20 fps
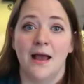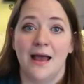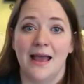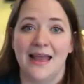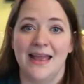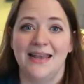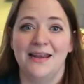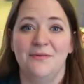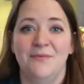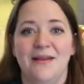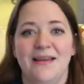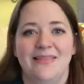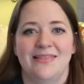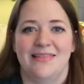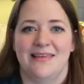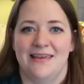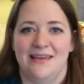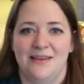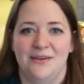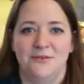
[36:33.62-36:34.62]
Anyway,
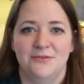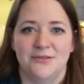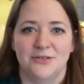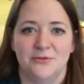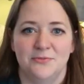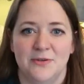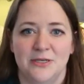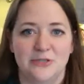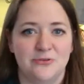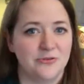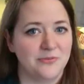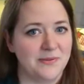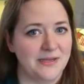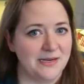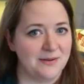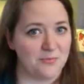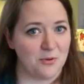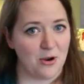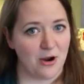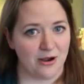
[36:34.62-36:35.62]
thank you so much for
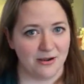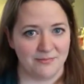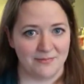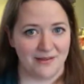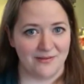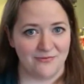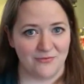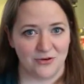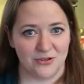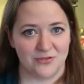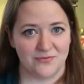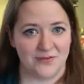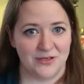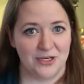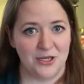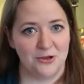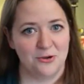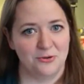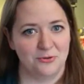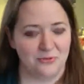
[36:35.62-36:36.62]
being a part of my first
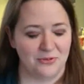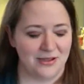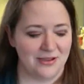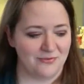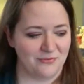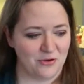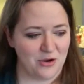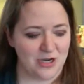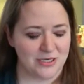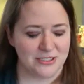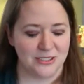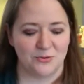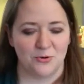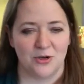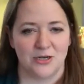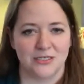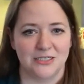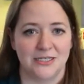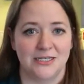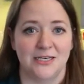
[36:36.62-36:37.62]
video, like for actually
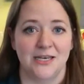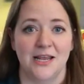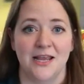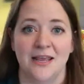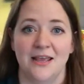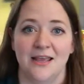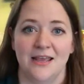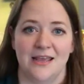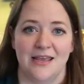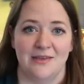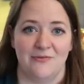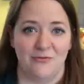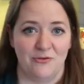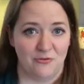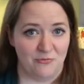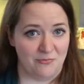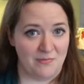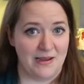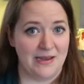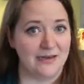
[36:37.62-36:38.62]
watching it. If
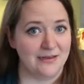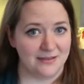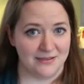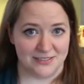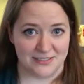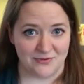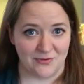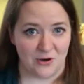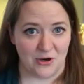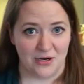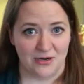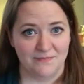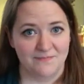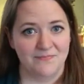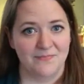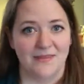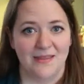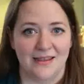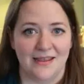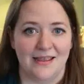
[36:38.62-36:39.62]
you've made it this far,
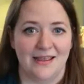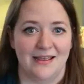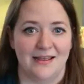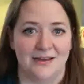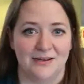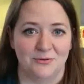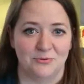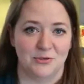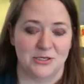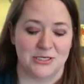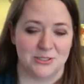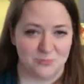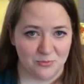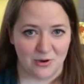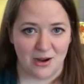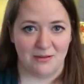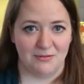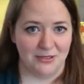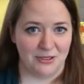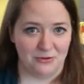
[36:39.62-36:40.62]
and which is
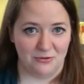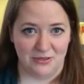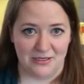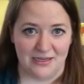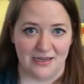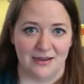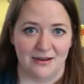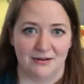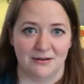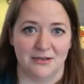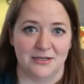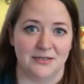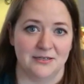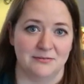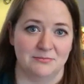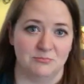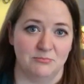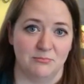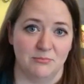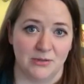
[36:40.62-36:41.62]
probably only
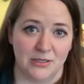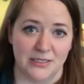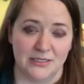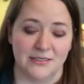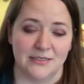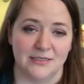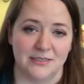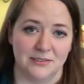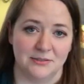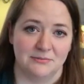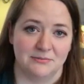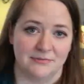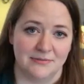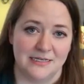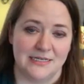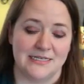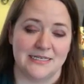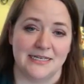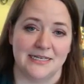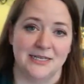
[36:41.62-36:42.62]
Erica, Melinda, and
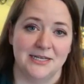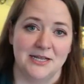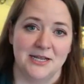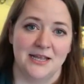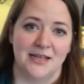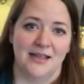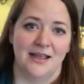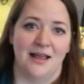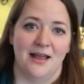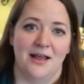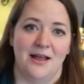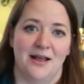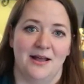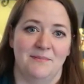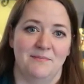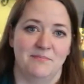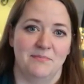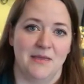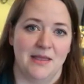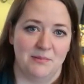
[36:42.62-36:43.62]
Lisa,
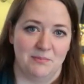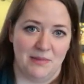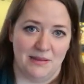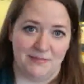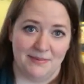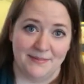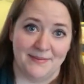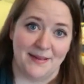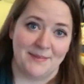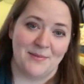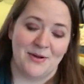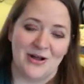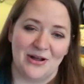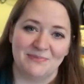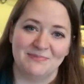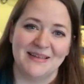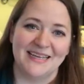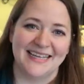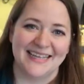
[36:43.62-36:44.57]
and maybe my mom,